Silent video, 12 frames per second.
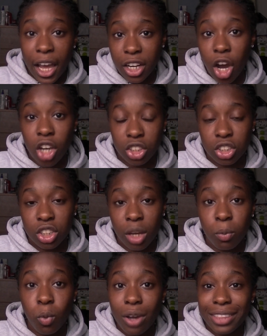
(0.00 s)
and asking
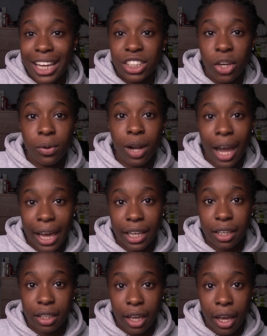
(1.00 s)
them what they don't
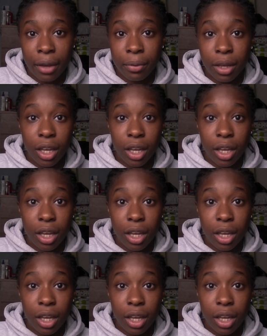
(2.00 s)
like yeah